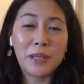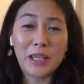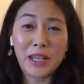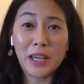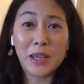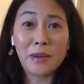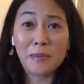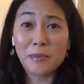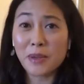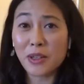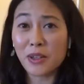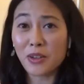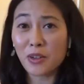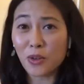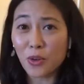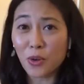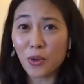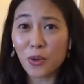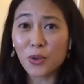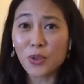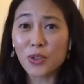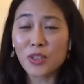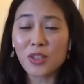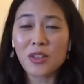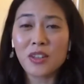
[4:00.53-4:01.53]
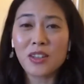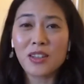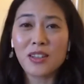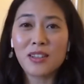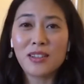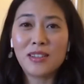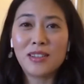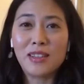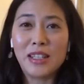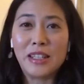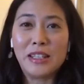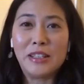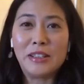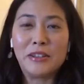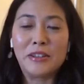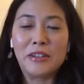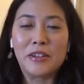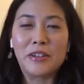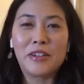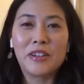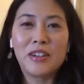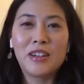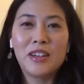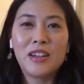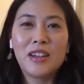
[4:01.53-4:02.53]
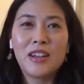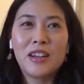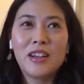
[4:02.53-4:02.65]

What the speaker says: became a gold leader.